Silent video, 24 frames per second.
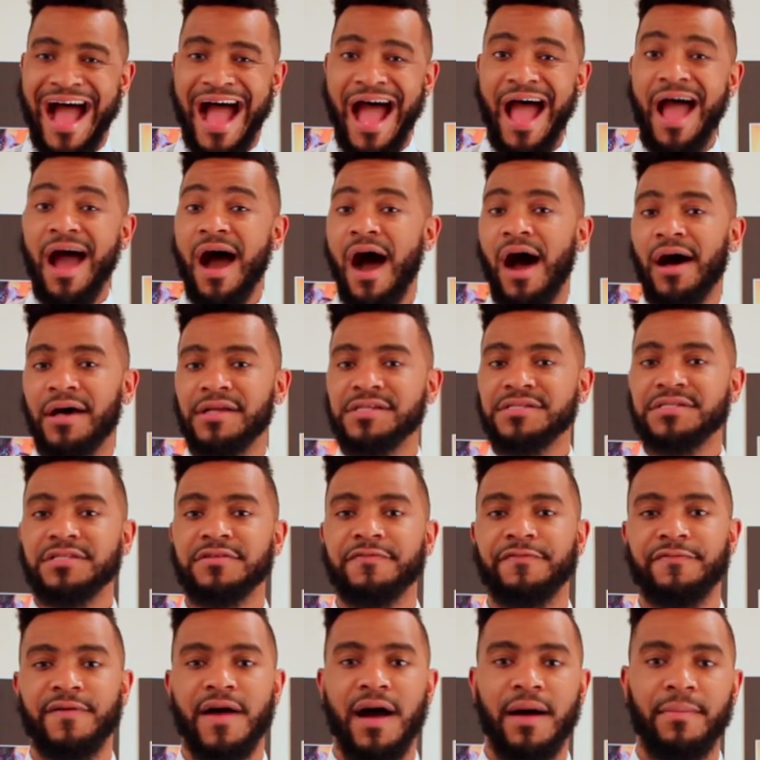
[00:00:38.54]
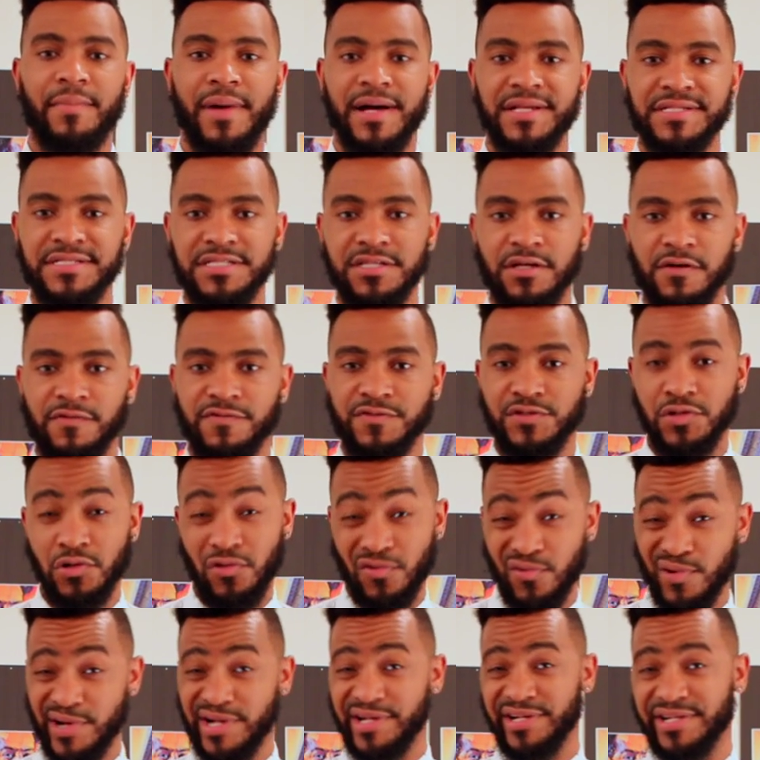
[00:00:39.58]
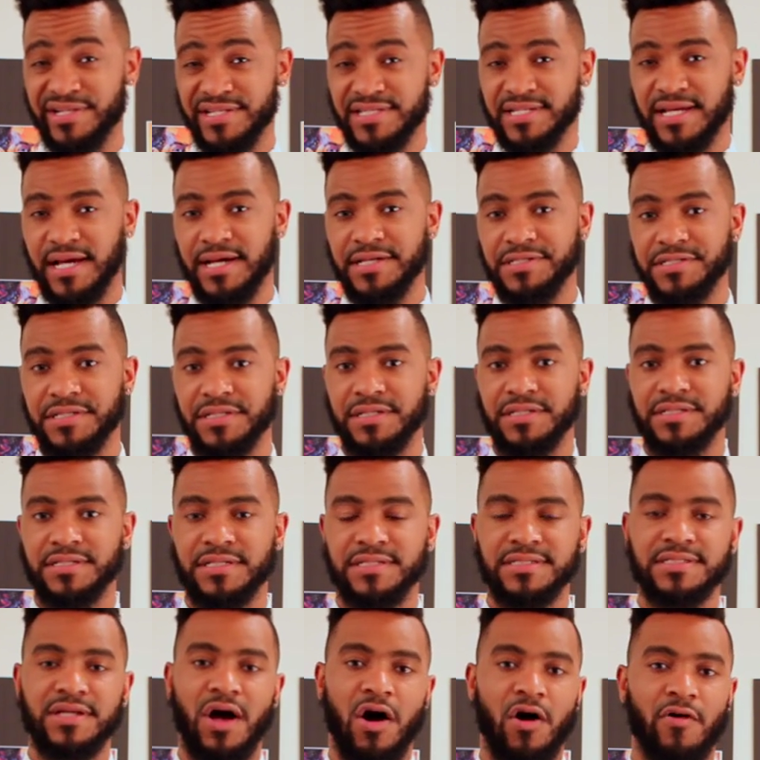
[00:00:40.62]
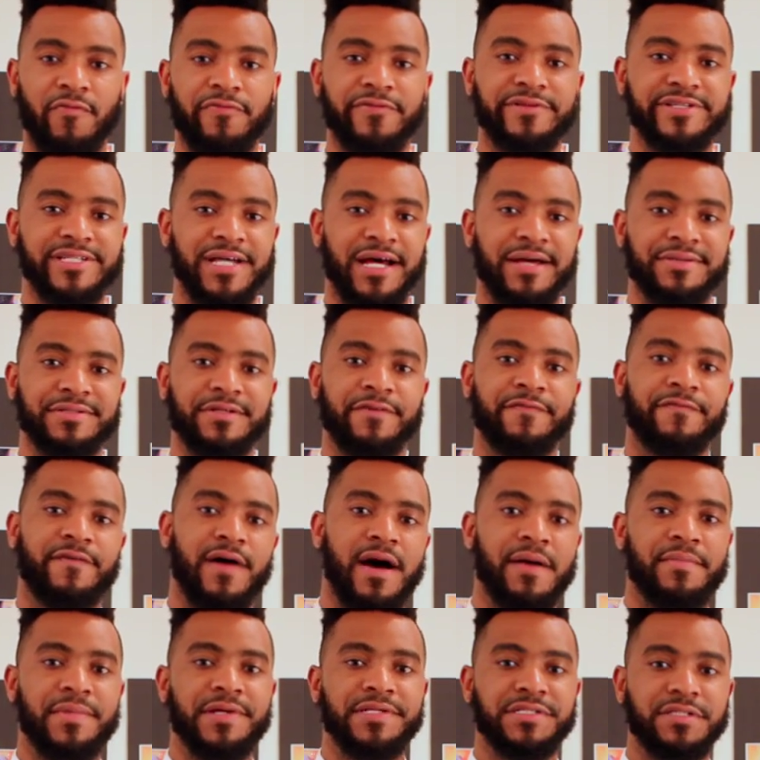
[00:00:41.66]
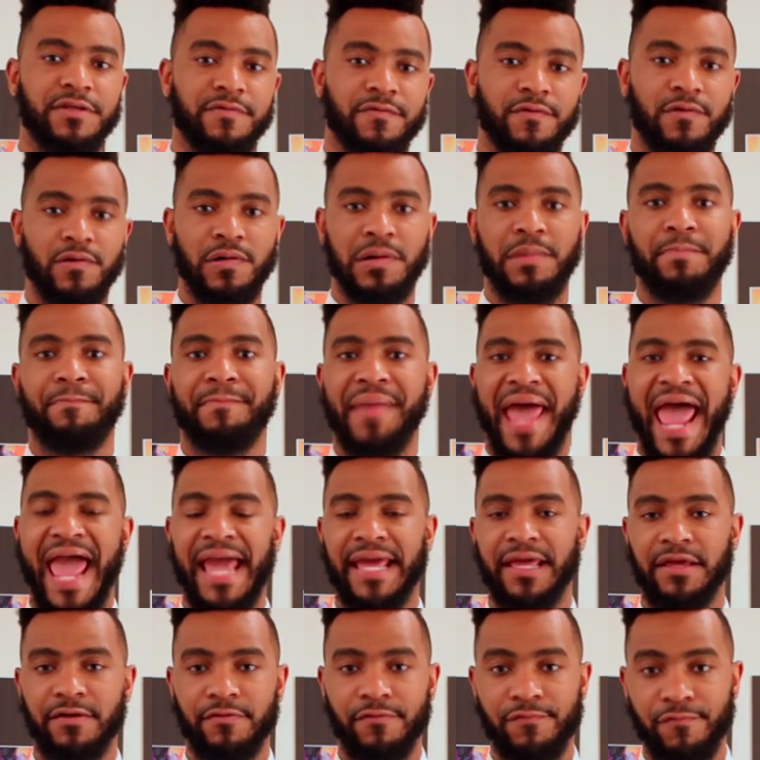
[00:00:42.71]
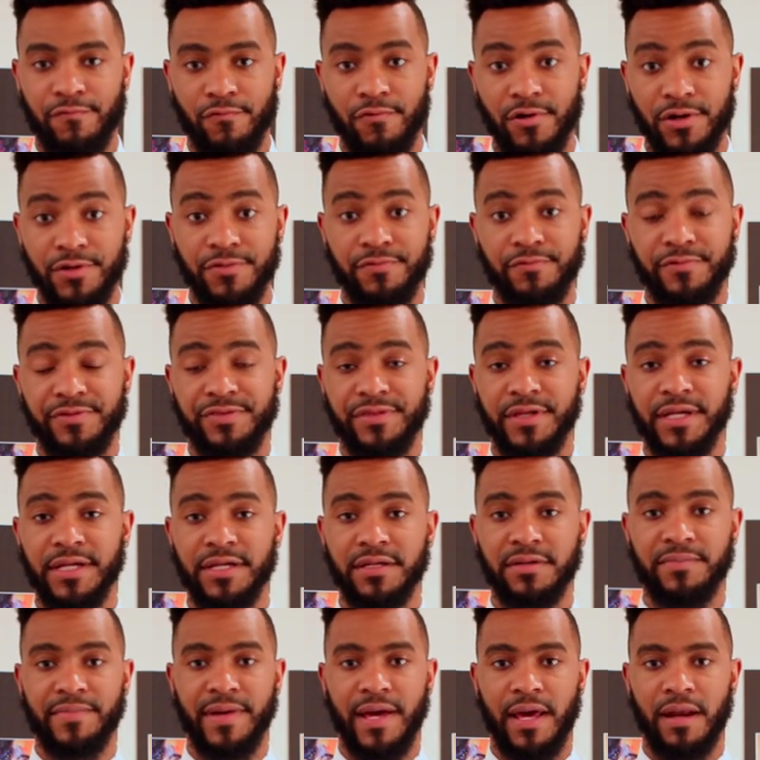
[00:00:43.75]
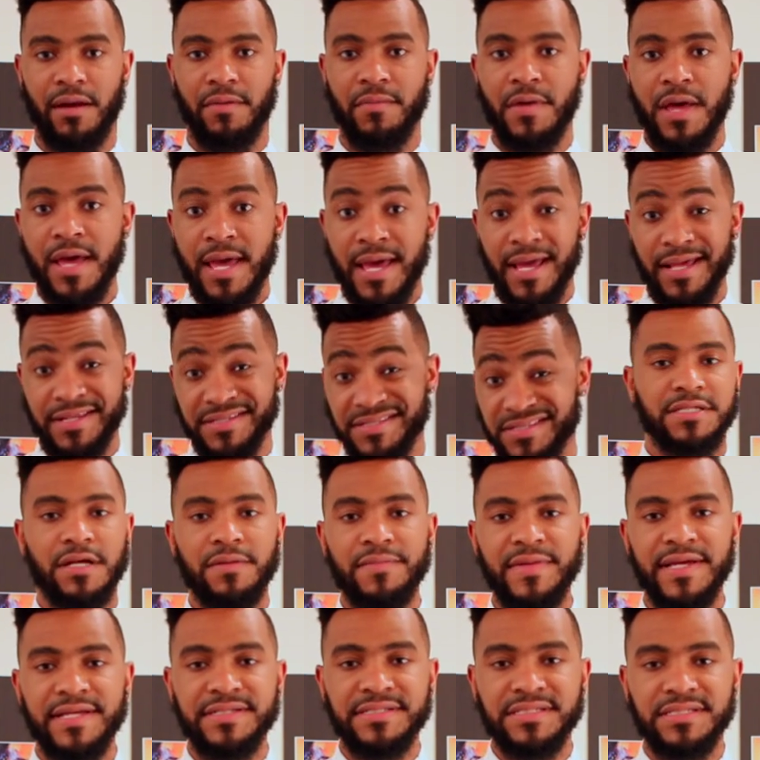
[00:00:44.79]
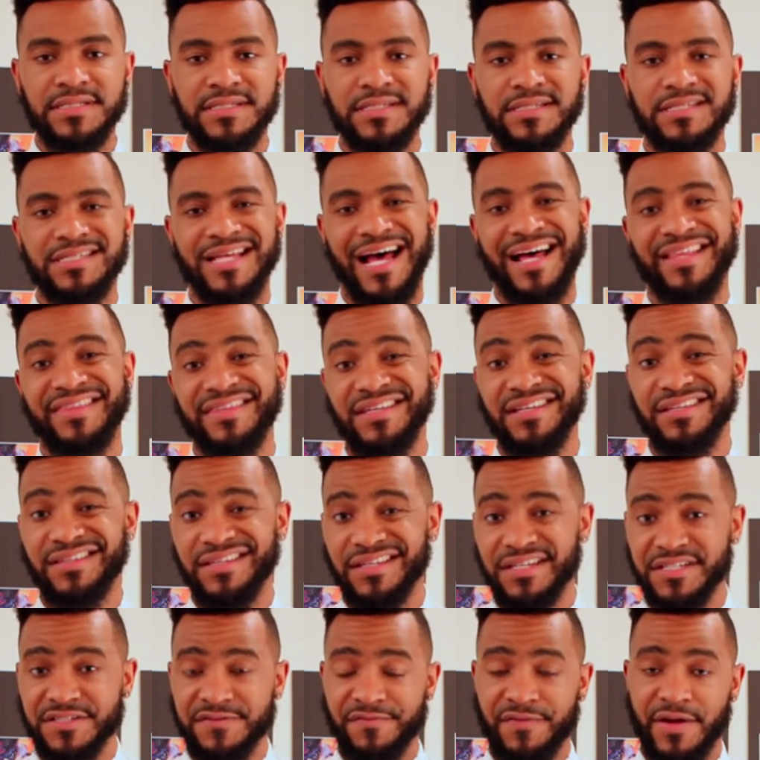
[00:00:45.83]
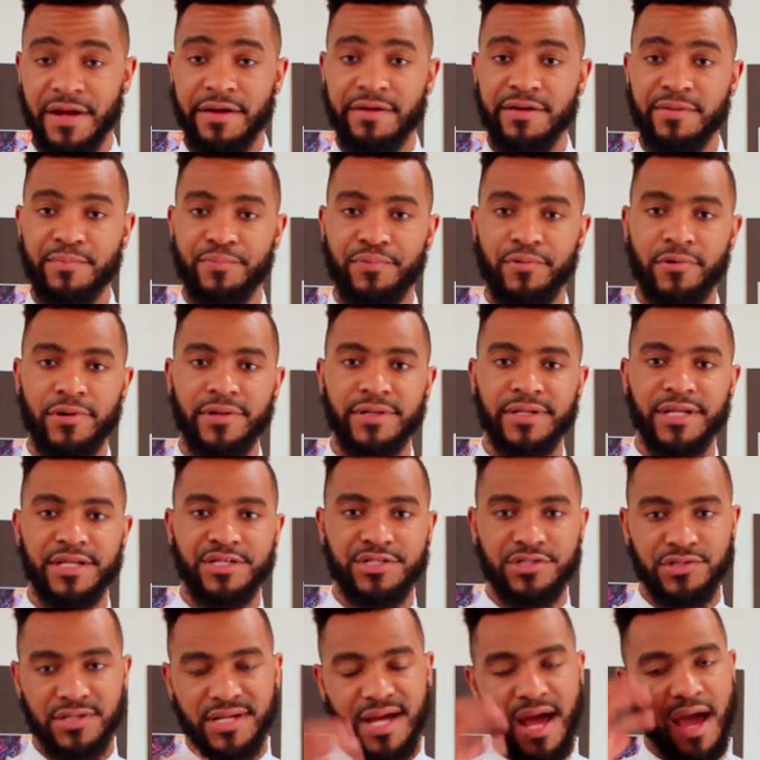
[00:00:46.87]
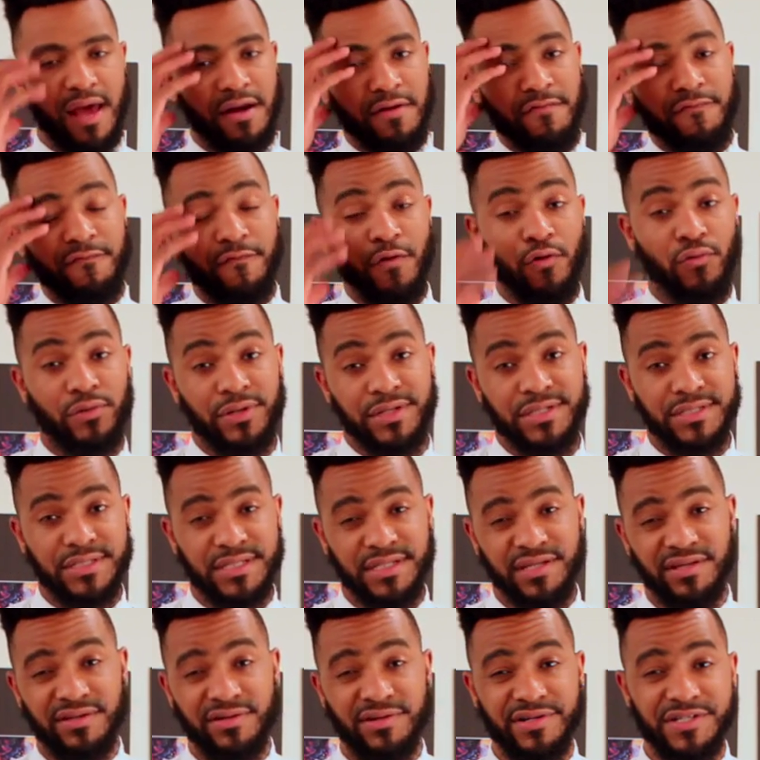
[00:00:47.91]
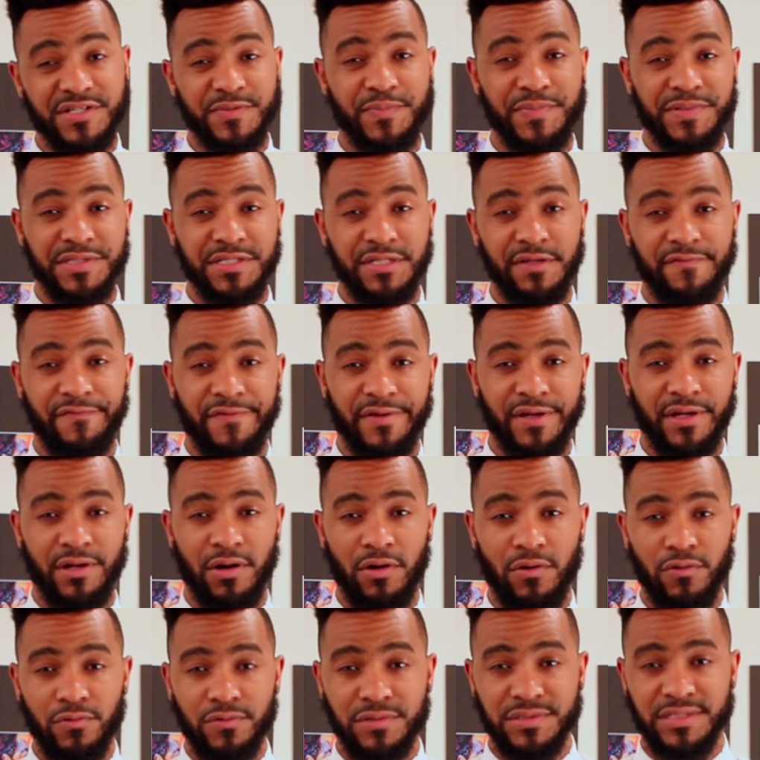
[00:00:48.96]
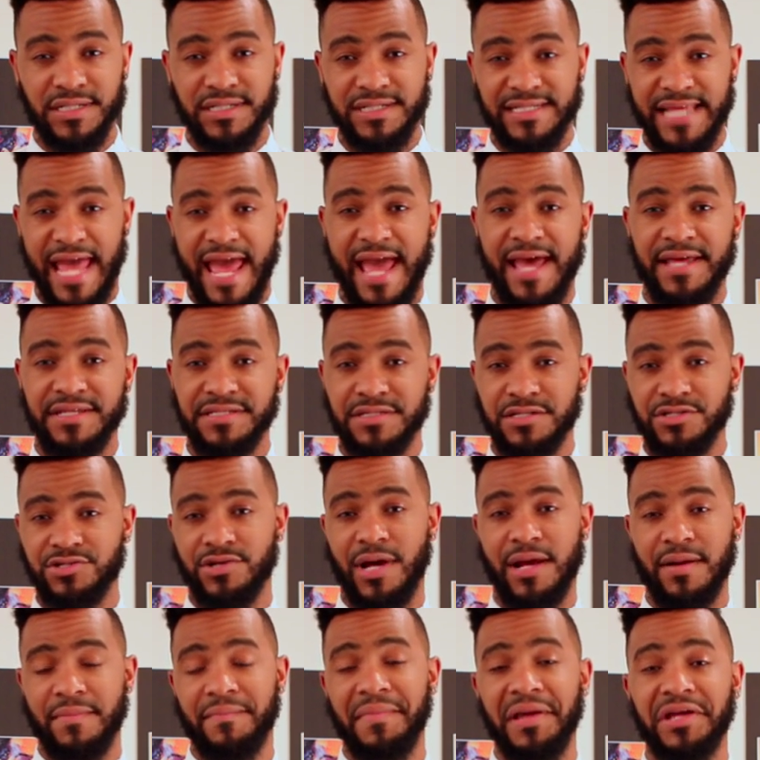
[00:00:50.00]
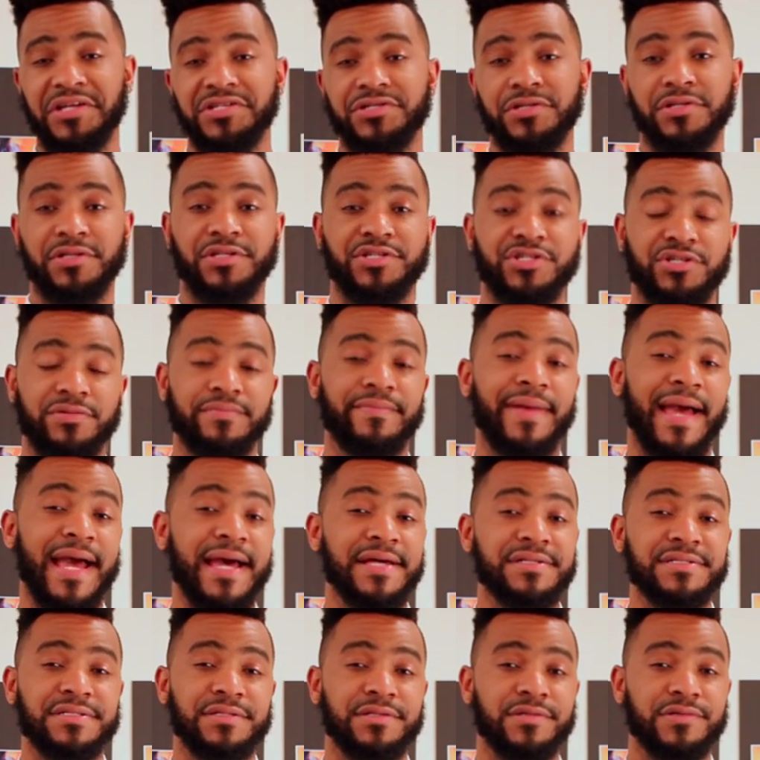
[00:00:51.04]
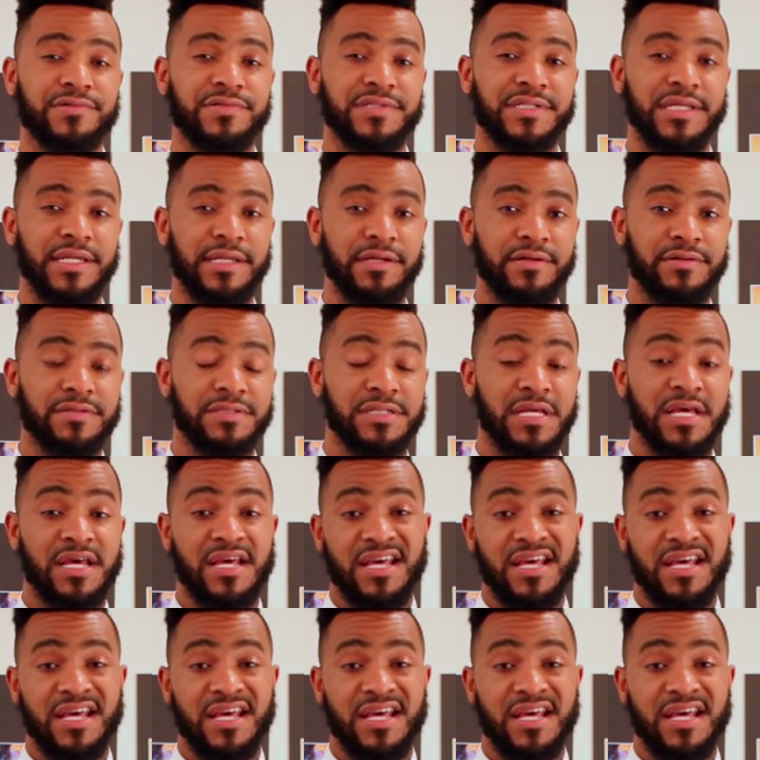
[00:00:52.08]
I honestly find myself torn in discussing this because oftentimes I find myself going back and forth with thinking about them. In some instances, I think that it's very important that you kind of focus in on specific goals and tasks and try to make sure that you master those skills.